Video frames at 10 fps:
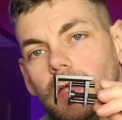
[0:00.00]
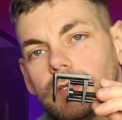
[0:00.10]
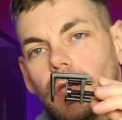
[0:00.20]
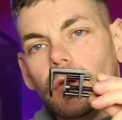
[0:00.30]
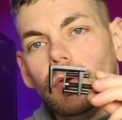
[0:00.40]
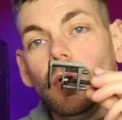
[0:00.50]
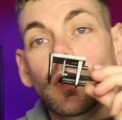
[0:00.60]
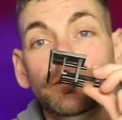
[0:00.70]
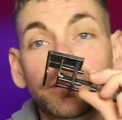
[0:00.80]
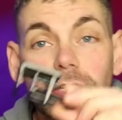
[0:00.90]
So
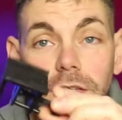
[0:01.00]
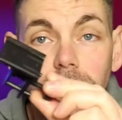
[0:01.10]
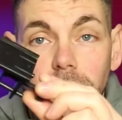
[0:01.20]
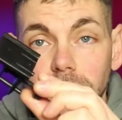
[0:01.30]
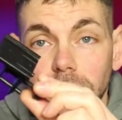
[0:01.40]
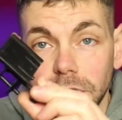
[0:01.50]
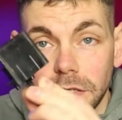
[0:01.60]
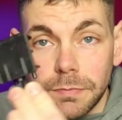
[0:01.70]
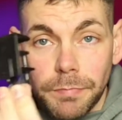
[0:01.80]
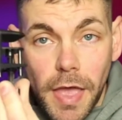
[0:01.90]
this is actually a
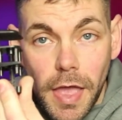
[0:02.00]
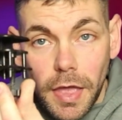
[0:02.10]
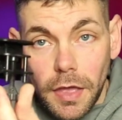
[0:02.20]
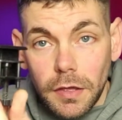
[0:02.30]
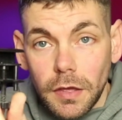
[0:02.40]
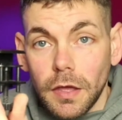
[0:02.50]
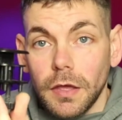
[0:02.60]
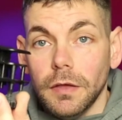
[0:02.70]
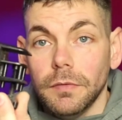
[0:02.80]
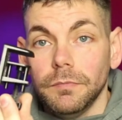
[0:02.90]
spare
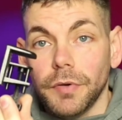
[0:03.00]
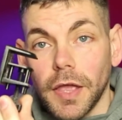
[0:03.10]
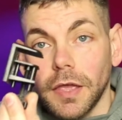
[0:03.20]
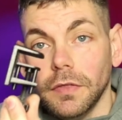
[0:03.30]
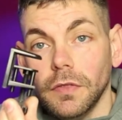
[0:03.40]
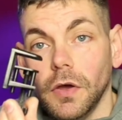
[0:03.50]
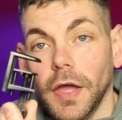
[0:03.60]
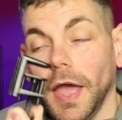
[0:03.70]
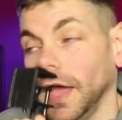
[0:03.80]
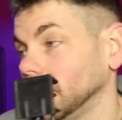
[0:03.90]
bracket that
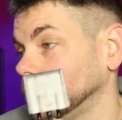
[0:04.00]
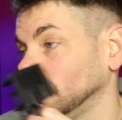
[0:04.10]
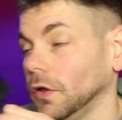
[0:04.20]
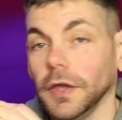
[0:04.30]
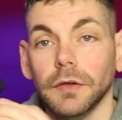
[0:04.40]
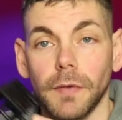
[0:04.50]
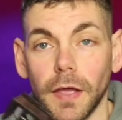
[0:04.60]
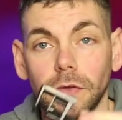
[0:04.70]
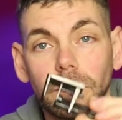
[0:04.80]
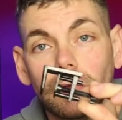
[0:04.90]
I had lying
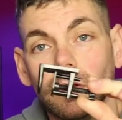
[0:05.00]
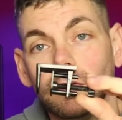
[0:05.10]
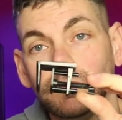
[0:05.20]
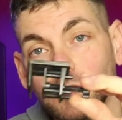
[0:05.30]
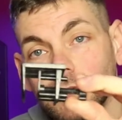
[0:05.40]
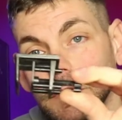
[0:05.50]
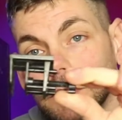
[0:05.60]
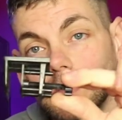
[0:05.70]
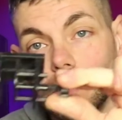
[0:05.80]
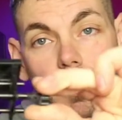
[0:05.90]
around, and I've used
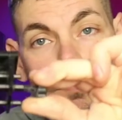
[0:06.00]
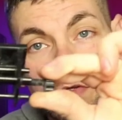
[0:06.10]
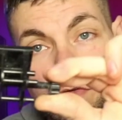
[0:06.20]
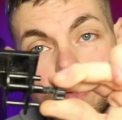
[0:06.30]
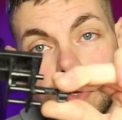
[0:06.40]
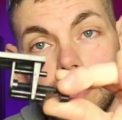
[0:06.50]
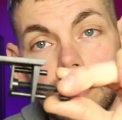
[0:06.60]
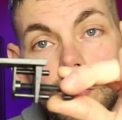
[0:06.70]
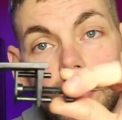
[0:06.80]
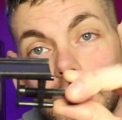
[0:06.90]
this for the purposes of showing
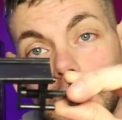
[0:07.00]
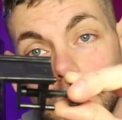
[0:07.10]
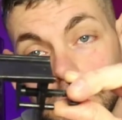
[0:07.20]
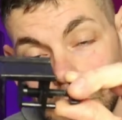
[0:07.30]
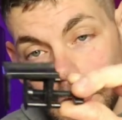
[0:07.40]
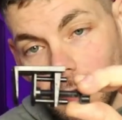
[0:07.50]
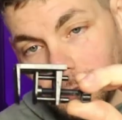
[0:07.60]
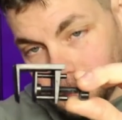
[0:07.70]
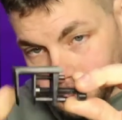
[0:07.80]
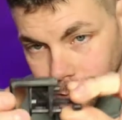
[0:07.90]
you what it comes
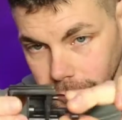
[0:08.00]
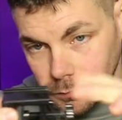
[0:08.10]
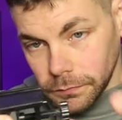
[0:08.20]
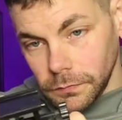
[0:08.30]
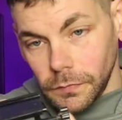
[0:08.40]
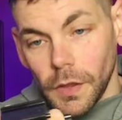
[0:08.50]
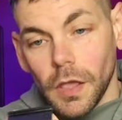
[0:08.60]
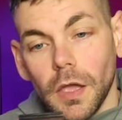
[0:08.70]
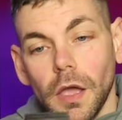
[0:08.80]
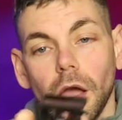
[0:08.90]
like.
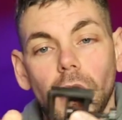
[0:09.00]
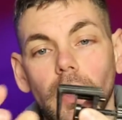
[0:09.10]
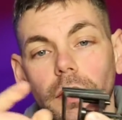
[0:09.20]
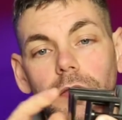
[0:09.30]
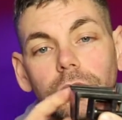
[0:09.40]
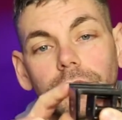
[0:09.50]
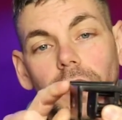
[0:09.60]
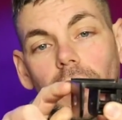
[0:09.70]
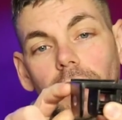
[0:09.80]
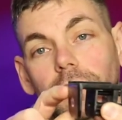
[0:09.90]
I
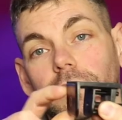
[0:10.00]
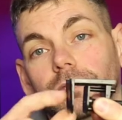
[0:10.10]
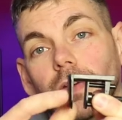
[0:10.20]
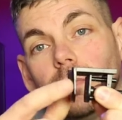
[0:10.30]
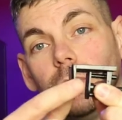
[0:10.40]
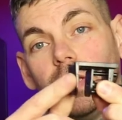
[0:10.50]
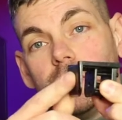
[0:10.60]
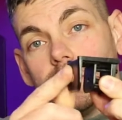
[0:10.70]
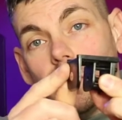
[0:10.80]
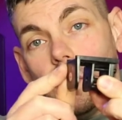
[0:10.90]
have cut this front
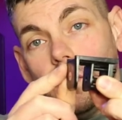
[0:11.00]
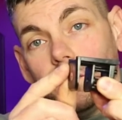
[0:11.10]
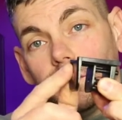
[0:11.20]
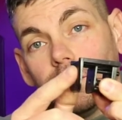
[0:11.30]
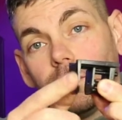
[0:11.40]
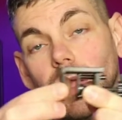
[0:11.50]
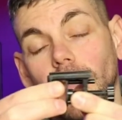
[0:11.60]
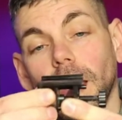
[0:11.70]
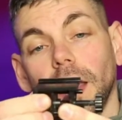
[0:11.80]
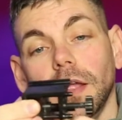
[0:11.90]
piece off
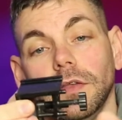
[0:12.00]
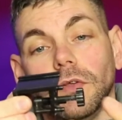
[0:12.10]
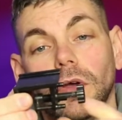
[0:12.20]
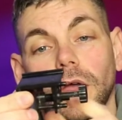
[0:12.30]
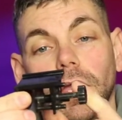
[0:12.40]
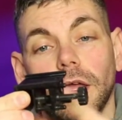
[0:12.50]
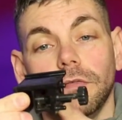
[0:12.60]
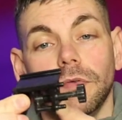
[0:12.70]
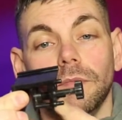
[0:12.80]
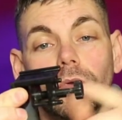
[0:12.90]
and I
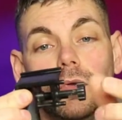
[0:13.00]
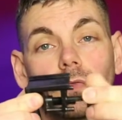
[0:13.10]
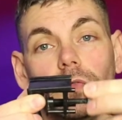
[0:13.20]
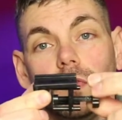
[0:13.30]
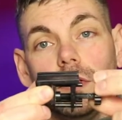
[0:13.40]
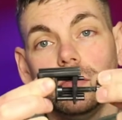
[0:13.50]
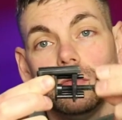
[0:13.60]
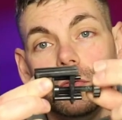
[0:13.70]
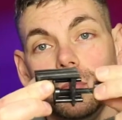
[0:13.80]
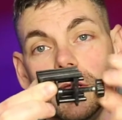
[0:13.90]
have removed the
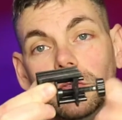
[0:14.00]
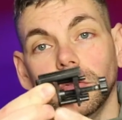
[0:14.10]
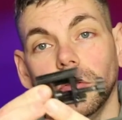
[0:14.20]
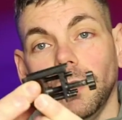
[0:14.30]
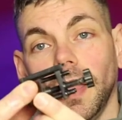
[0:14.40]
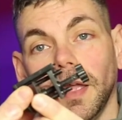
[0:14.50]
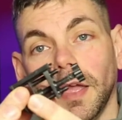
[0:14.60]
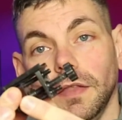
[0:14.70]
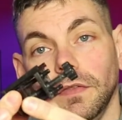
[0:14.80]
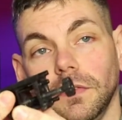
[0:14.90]
screw piece on the
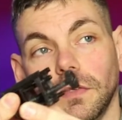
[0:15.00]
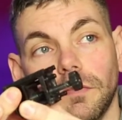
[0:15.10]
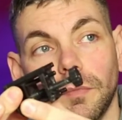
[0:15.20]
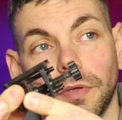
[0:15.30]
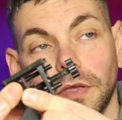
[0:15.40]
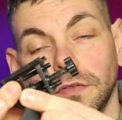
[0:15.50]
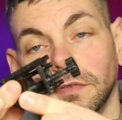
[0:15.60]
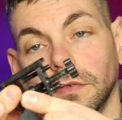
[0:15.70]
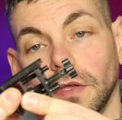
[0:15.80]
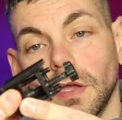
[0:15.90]
back and this other
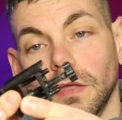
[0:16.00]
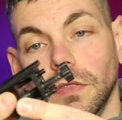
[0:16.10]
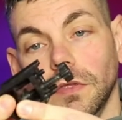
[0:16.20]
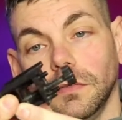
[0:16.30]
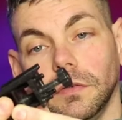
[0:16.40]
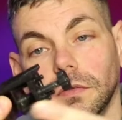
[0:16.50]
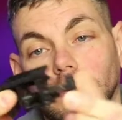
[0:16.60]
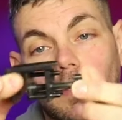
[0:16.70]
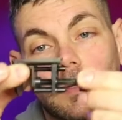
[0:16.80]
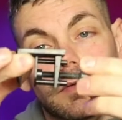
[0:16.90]
piece
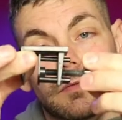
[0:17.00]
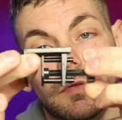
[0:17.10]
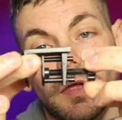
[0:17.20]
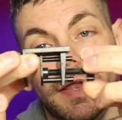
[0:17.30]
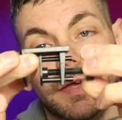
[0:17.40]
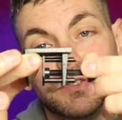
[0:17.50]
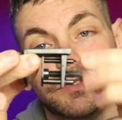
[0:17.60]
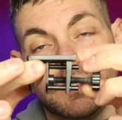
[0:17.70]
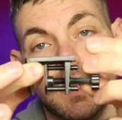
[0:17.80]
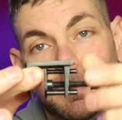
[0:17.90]
that allows
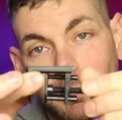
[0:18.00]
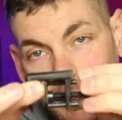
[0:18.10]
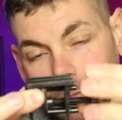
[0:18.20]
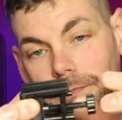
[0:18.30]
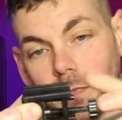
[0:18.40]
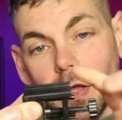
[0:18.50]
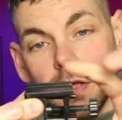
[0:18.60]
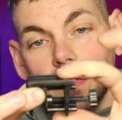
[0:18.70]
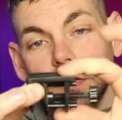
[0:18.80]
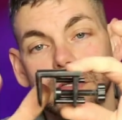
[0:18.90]
you to clamp it.
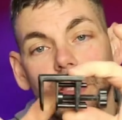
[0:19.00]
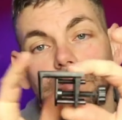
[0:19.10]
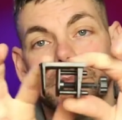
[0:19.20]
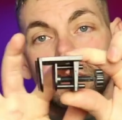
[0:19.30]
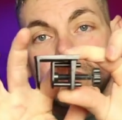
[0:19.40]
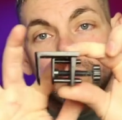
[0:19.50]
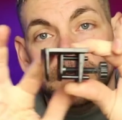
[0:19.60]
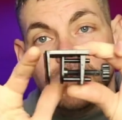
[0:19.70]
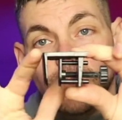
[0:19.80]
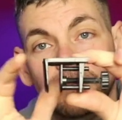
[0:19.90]
This left me
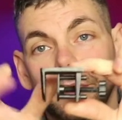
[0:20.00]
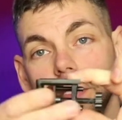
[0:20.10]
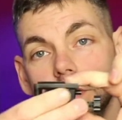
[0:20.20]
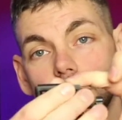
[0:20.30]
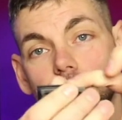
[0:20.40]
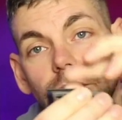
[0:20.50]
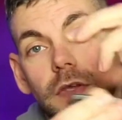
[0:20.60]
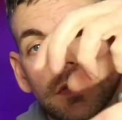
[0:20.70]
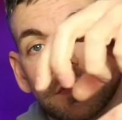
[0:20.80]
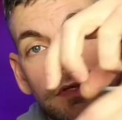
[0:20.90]
with the top piece, which
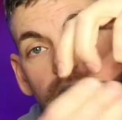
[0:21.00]
fits